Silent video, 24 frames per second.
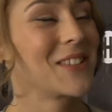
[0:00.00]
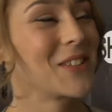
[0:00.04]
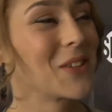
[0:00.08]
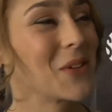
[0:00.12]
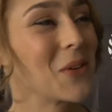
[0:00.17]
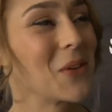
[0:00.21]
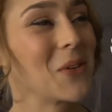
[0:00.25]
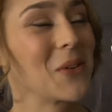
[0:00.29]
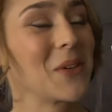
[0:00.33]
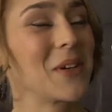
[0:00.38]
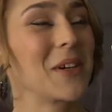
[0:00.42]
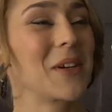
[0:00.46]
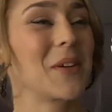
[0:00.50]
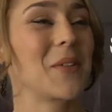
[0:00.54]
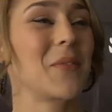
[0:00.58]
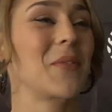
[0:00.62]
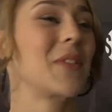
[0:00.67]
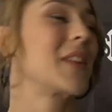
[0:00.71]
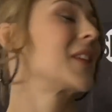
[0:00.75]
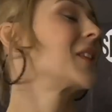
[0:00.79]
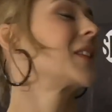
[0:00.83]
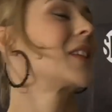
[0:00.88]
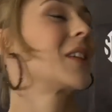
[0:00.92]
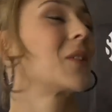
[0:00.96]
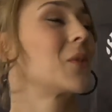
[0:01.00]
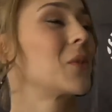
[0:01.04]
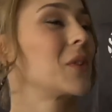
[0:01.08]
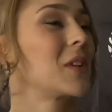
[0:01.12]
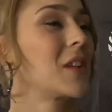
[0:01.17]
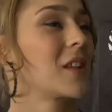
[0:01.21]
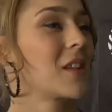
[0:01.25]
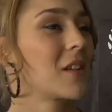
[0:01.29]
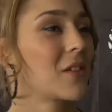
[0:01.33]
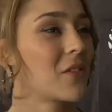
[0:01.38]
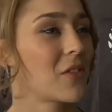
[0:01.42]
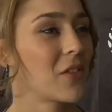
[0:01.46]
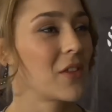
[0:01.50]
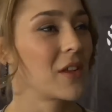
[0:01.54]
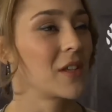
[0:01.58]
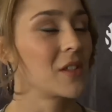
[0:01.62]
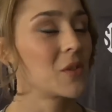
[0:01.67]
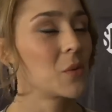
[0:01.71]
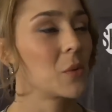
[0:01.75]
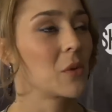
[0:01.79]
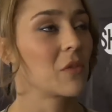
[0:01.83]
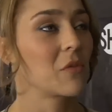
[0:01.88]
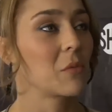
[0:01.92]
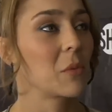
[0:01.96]
so um, th th there are
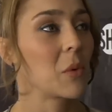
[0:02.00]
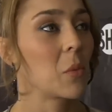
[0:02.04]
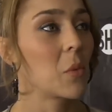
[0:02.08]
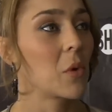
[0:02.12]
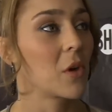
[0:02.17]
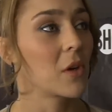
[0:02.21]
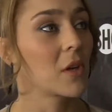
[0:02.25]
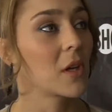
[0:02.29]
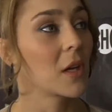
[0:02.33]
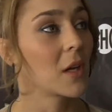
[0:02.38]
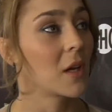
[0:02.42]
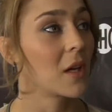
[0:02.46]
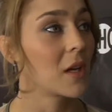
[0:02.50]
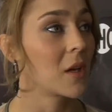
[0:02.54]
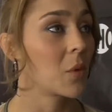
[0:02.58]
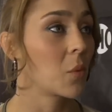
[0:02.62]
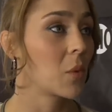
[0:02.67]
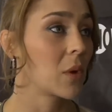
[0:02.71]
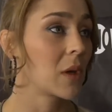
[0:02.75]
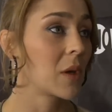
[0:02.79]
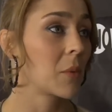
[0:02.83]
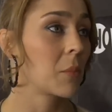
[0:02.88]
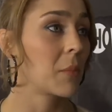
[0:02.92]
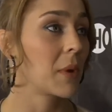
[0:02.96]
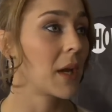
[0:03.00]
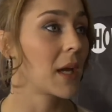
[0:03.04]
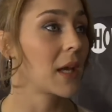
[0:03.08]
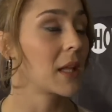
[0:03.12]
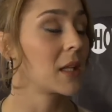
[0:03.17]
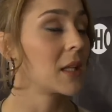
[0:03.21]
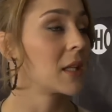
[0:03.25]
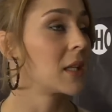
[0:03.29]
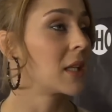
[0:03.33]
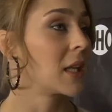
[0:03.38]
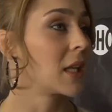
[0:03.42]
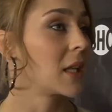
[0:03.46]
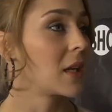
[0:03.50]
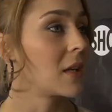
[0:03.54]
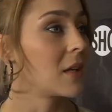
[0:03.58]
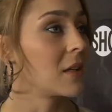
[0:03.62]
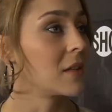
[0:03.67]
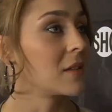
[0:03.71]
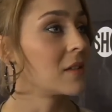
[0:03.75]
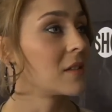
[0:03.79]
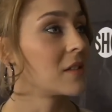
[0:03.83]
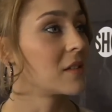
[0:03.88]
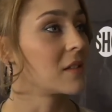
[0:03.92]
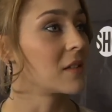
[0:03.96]
things we have been working on. And when I'm back in the
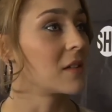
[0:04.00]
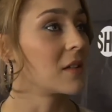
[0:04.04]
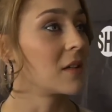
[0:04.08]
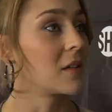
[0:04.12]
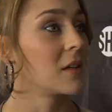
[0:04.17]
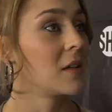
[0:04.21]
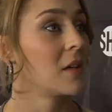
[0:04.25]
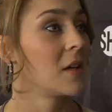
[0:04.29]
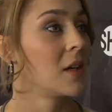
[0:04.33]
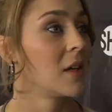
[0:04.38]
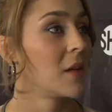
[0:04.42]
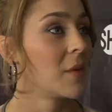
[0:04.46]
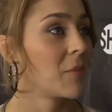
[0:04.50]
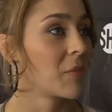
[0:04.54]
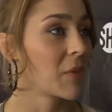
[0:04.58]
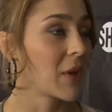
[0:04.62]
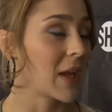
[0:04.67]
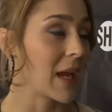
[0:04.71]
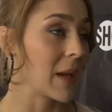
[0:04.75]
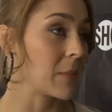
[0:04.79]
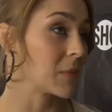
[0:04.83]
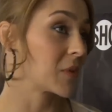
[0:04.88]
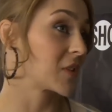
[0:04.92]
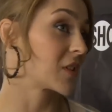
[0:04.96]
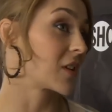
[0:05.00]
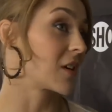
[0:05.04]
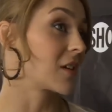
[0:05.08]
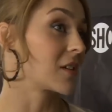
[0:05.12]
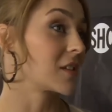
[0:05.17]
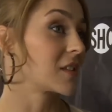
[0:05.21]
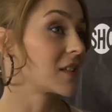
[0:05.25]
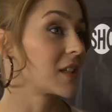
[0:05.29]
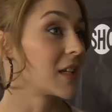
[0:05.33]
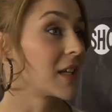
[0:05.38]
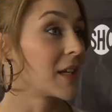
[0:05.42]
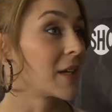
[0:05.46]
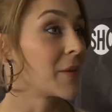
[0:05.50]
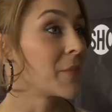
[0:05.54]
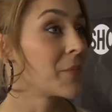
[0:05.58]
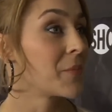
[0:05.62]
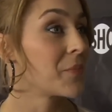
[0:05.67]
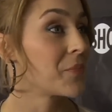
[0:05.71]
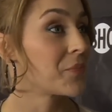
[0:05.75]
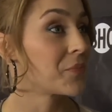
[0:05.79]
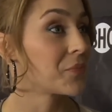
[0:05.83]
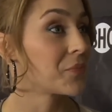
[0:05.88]
Netherlands, uh, camp starts again.